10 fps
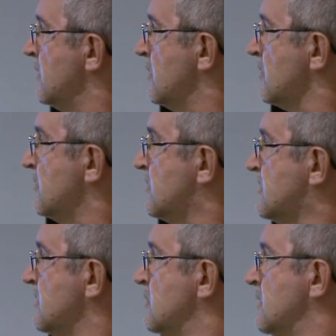you're
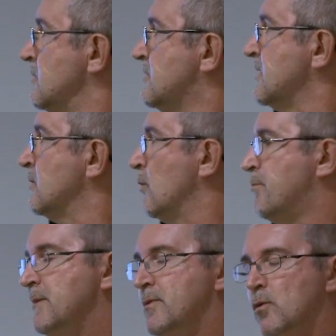still using, or
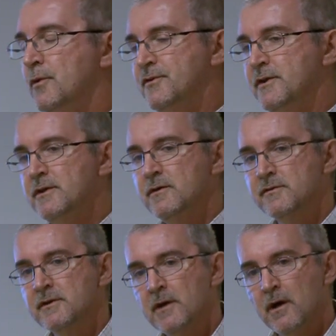people want to
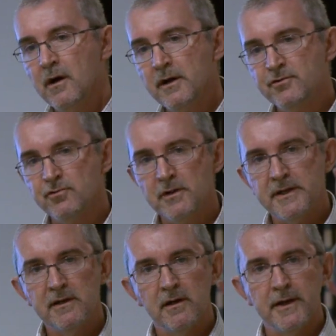use, a
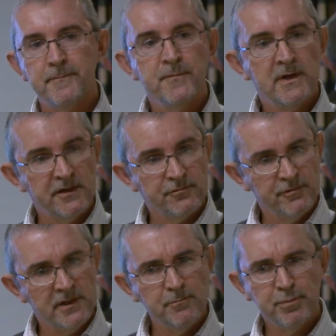hydraulic lime, it's
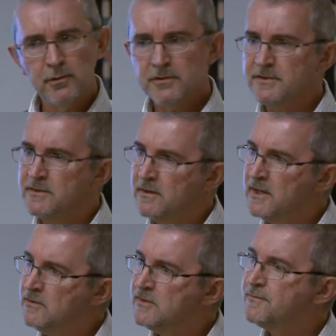really important that
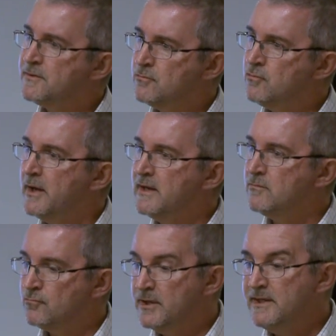they use it for the right
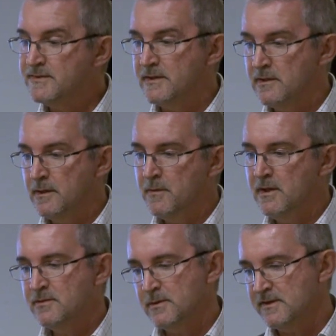reason, and I'm
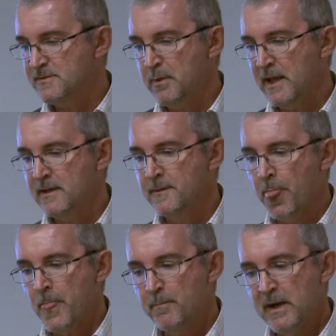going to explain
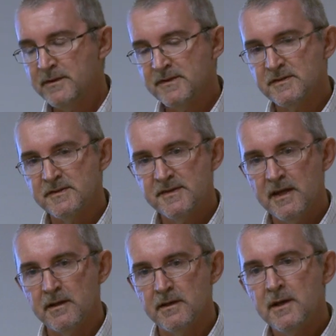about this in a
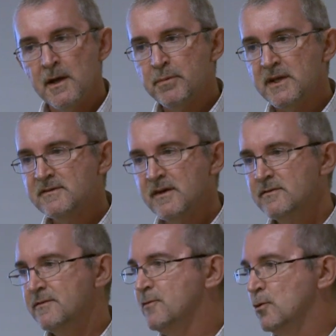second. But it
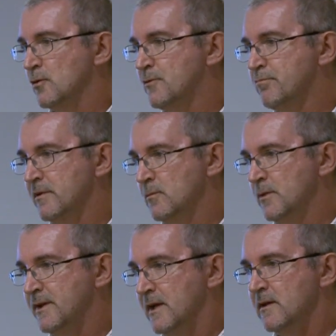does, of course, bring
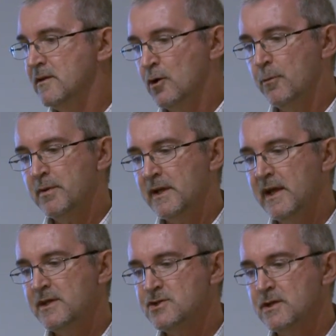with it the
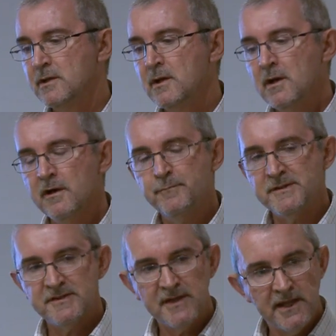complication of
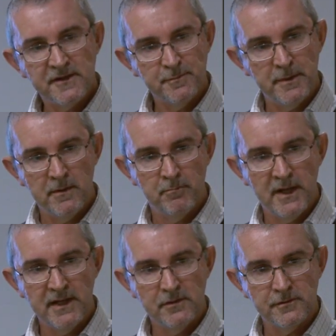mistakes being
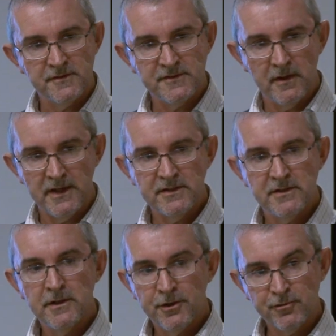made on site
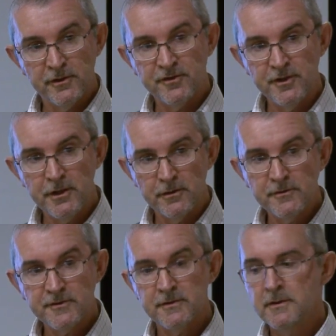through its
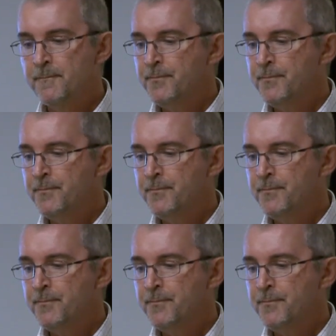use,